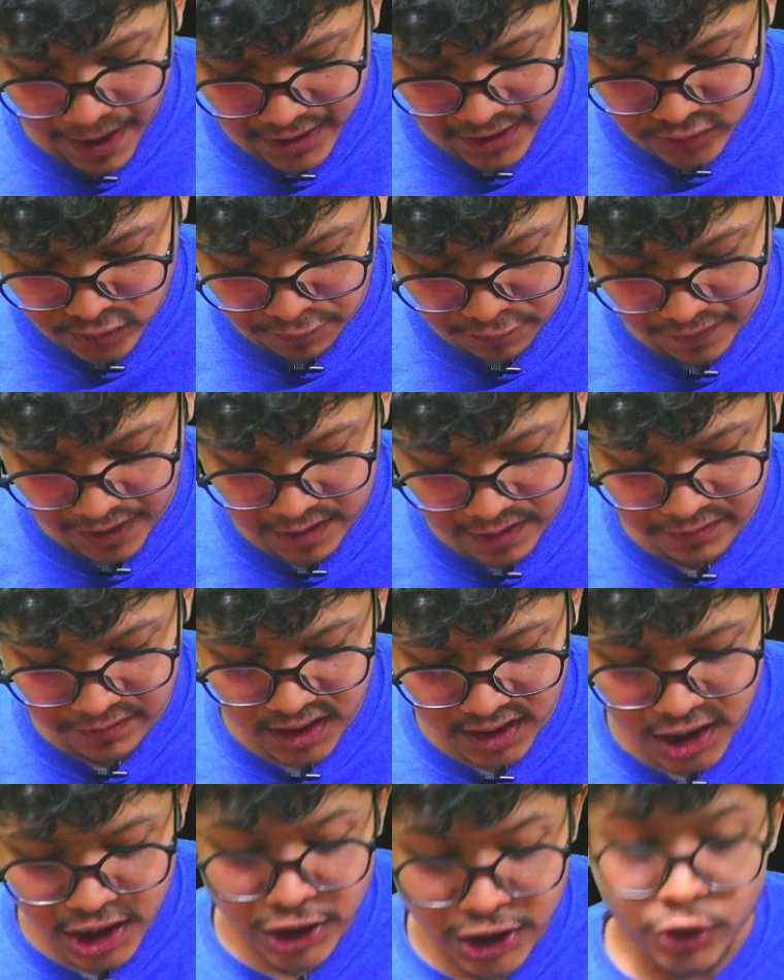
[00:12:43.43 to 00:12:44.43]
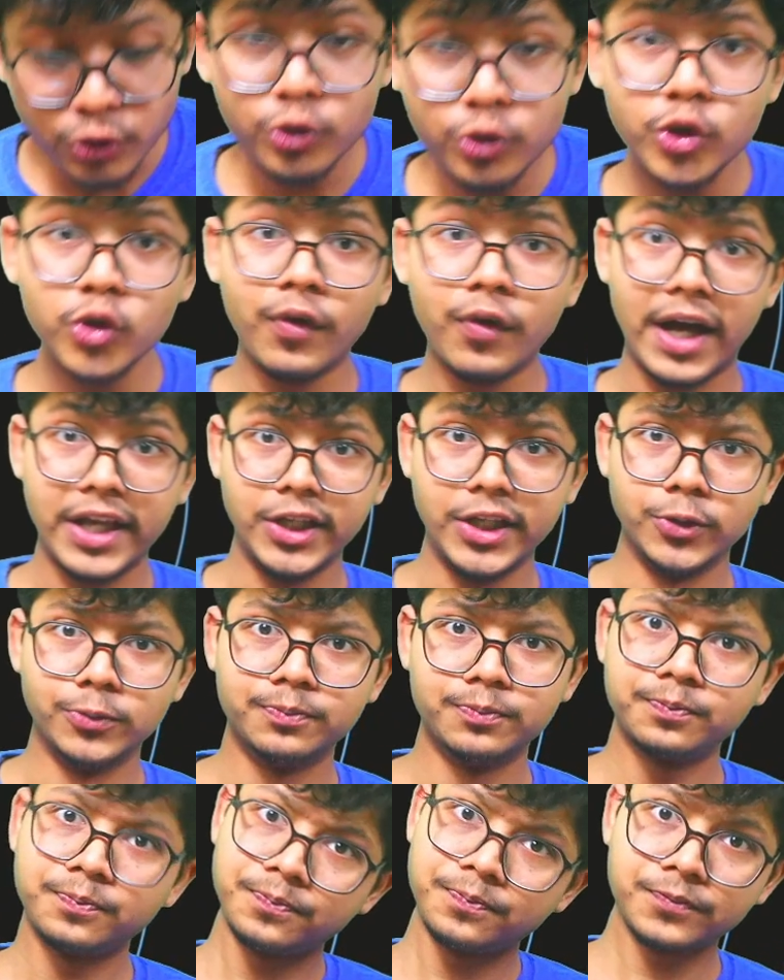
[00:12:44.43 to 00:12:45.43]
so far with the new Q value.
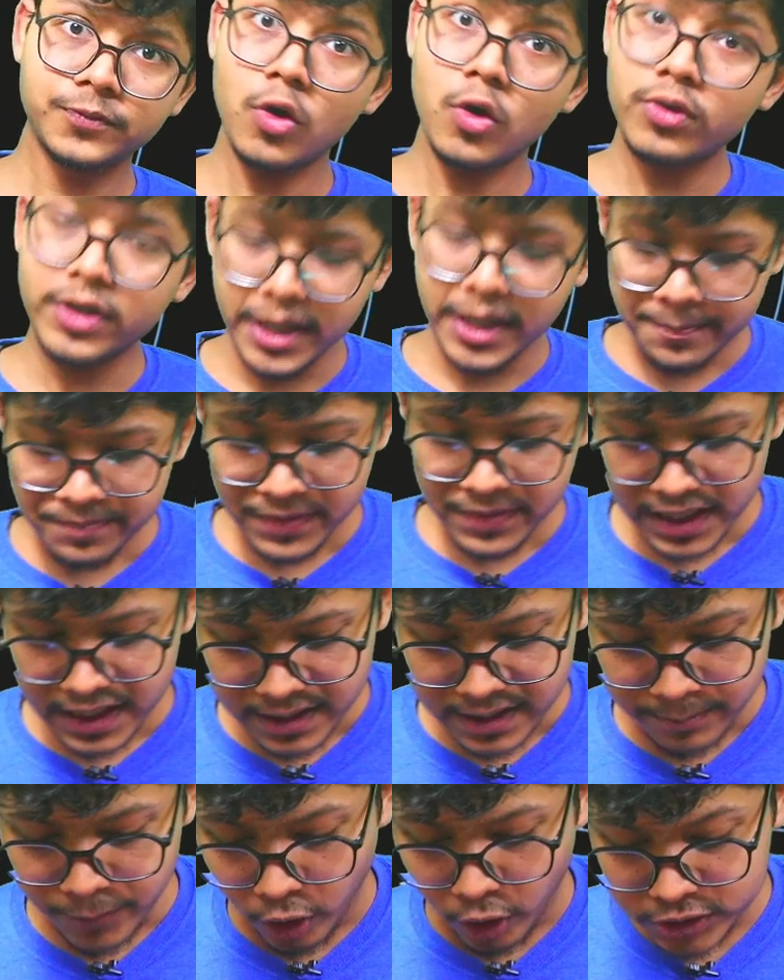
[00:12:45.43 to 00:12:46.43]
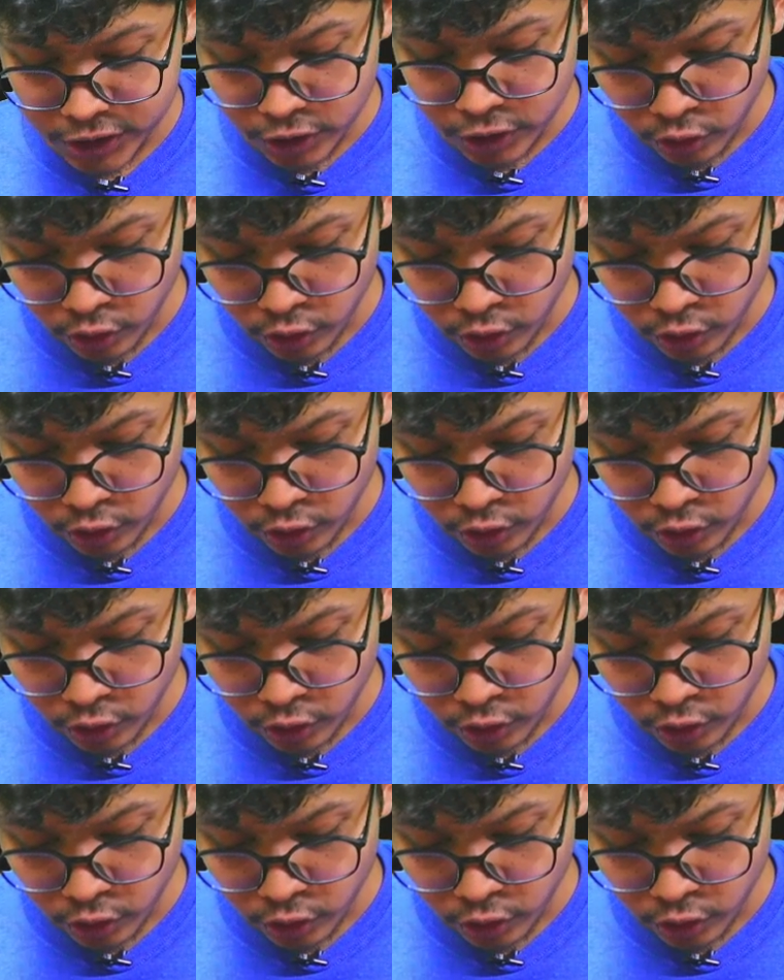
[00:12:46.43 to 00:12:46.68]
Okay. Because you know,